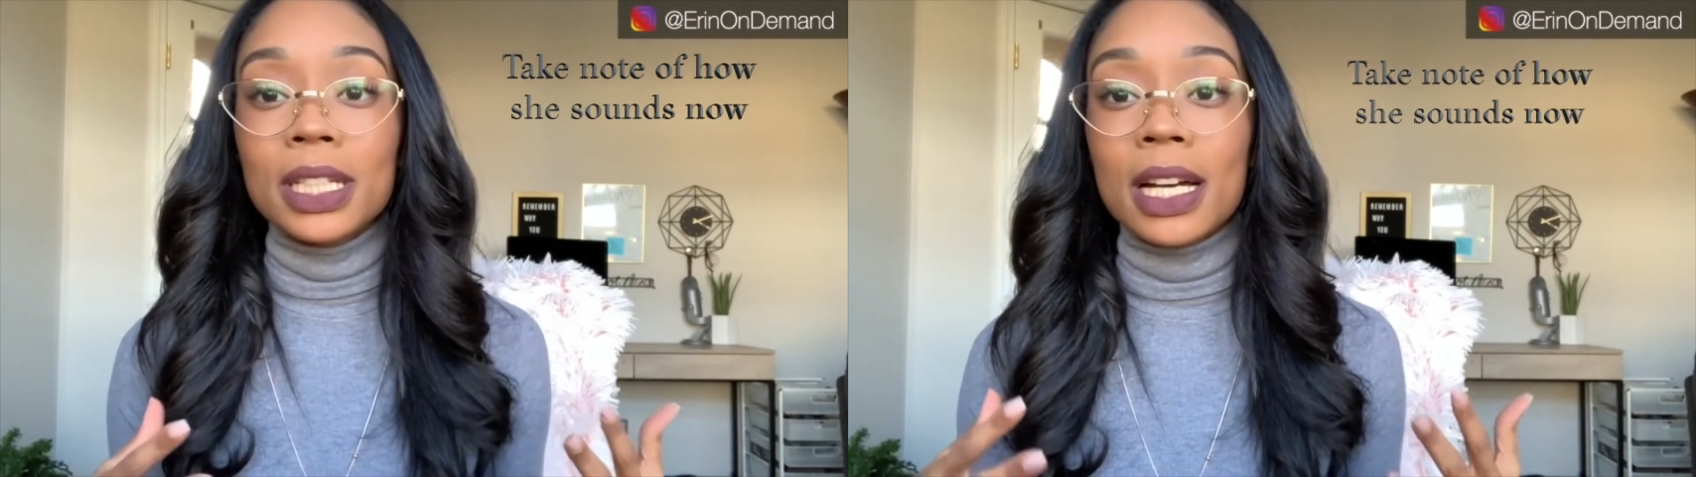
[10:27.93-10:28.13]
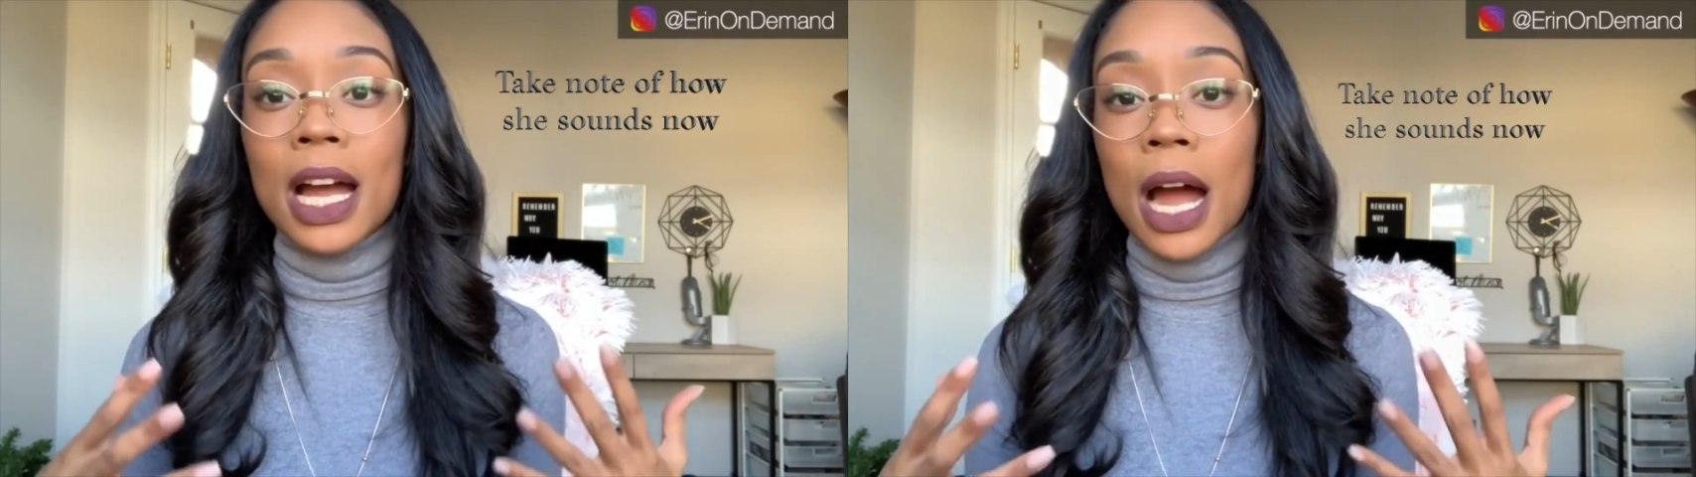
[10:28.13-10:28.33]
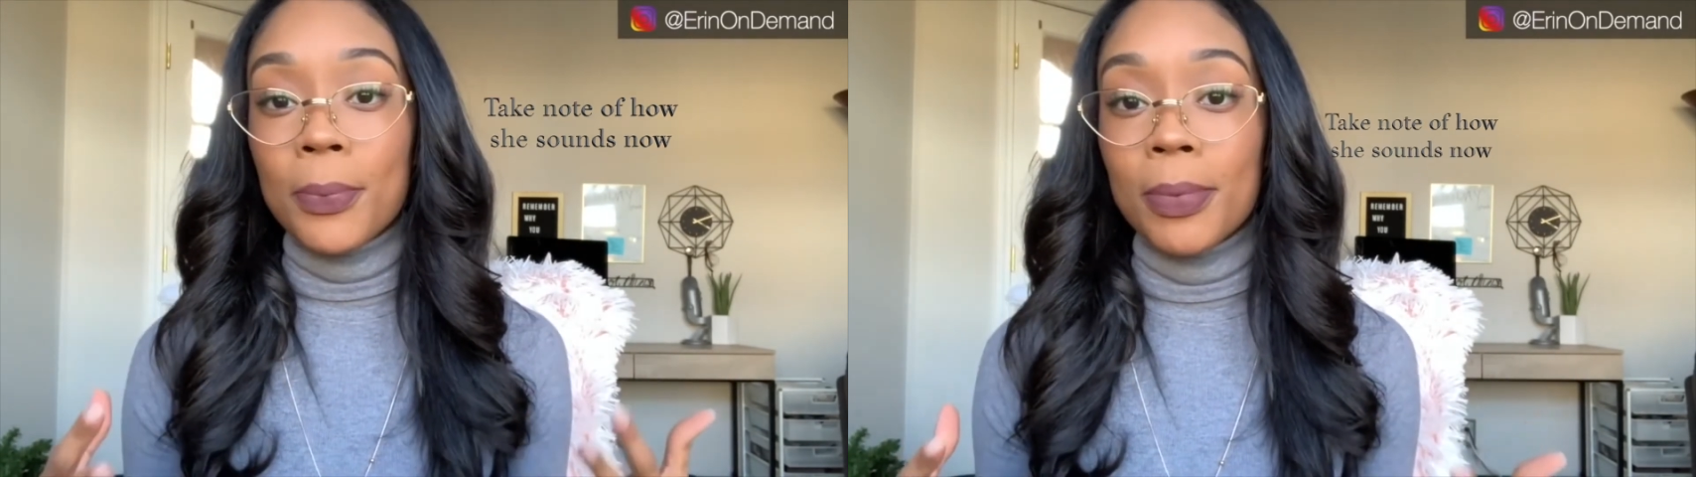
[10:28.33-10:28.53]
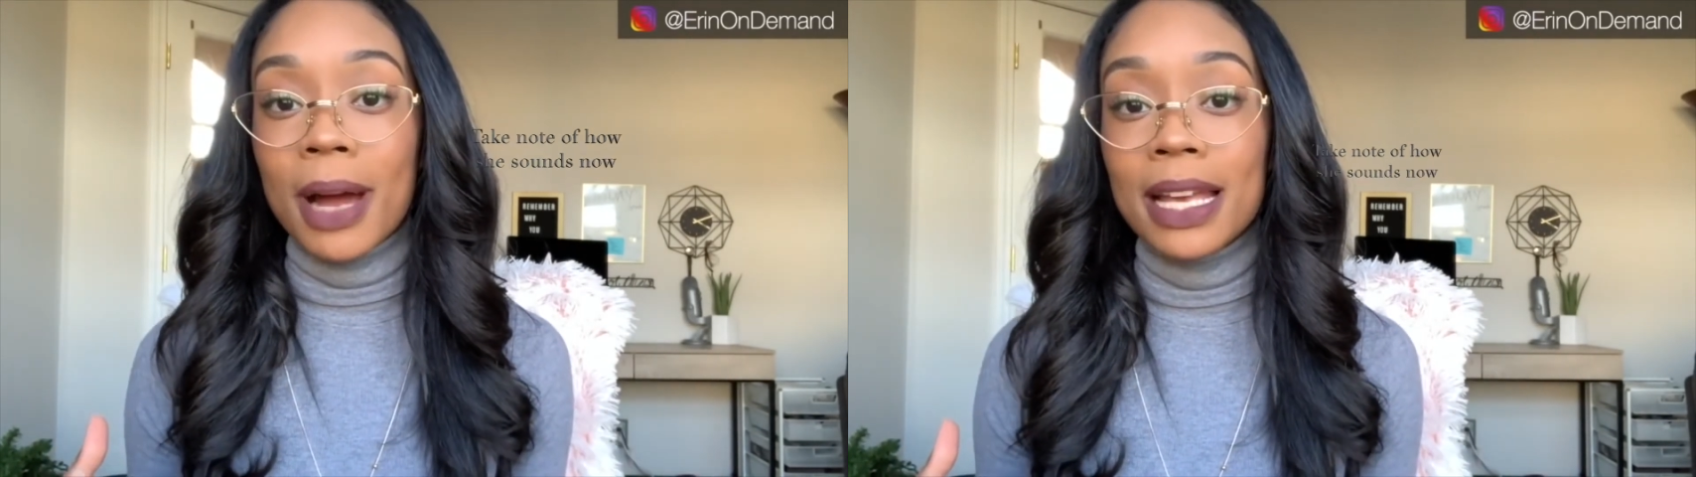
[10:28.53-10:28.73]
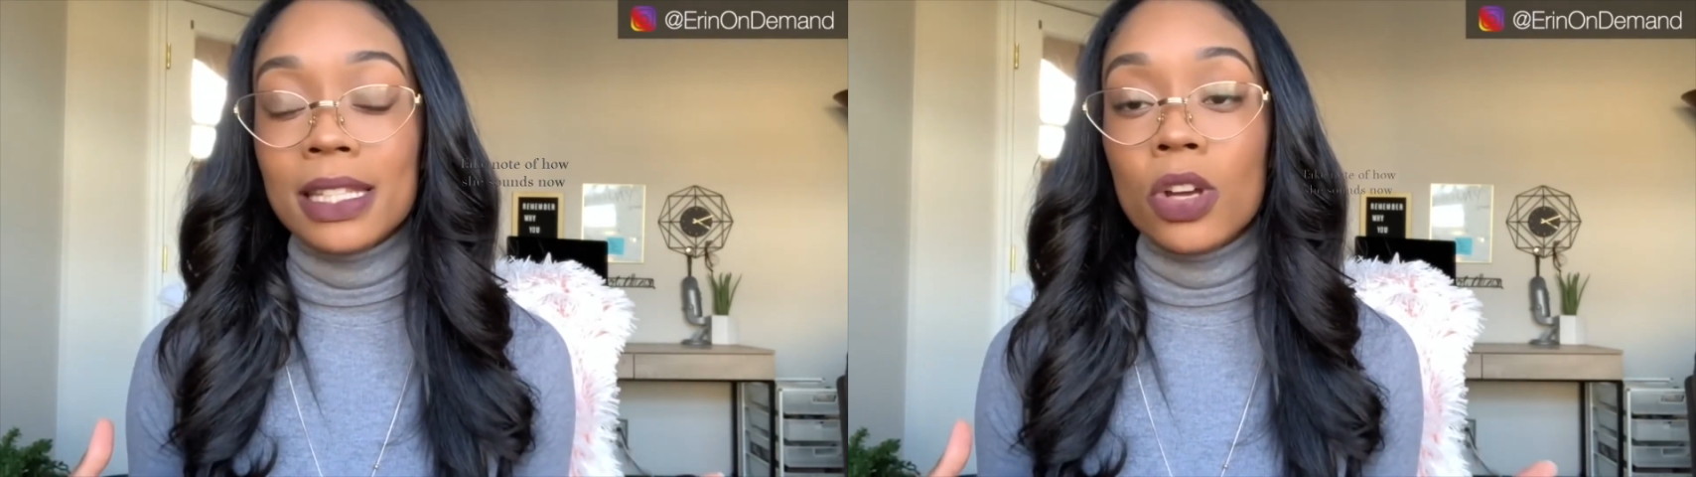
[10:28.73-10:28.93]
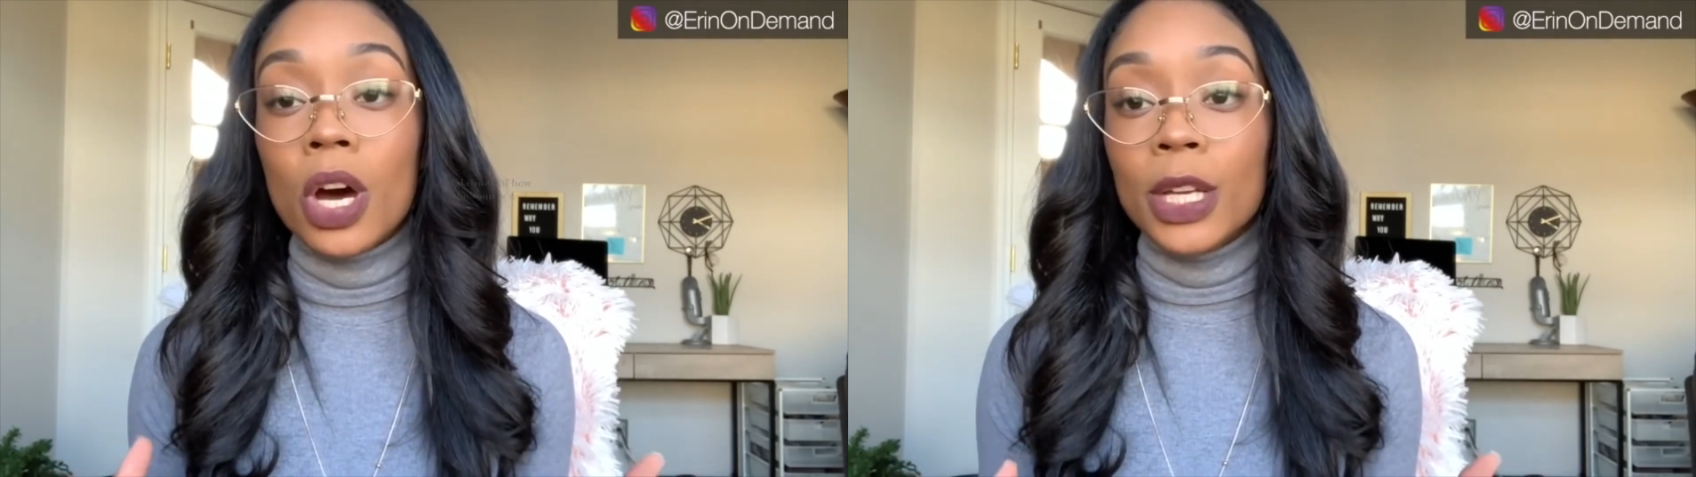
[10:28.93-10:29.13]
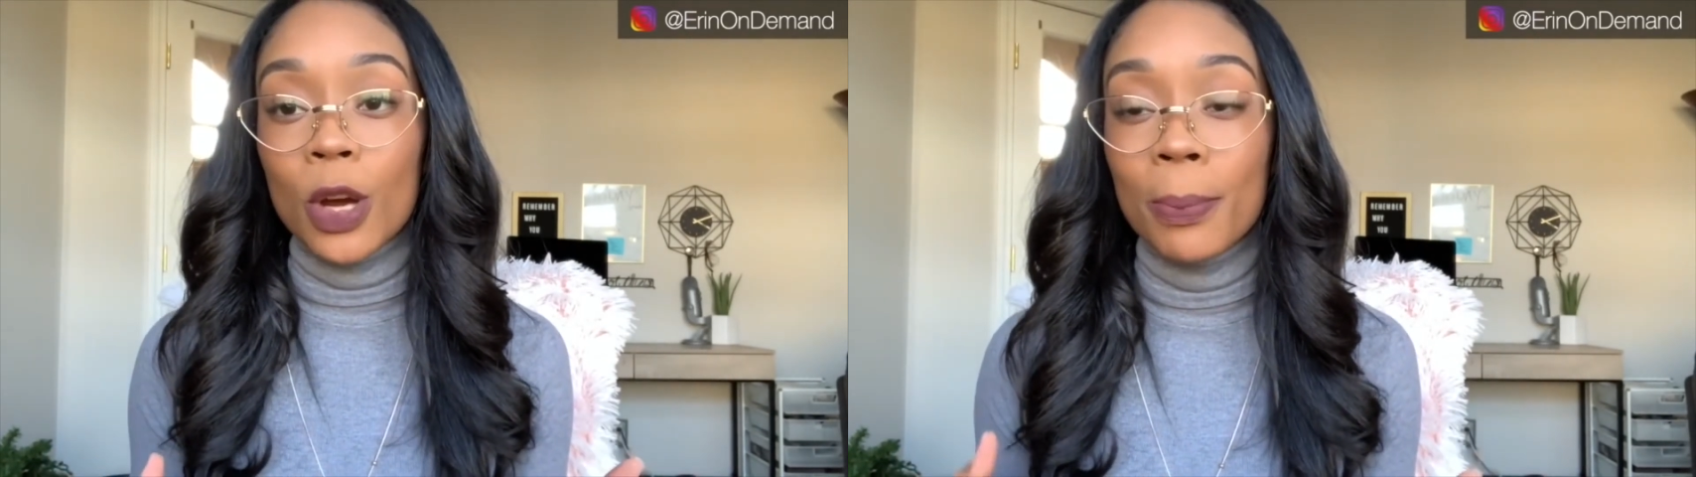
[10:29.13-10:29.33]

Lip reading: a compromise in audio,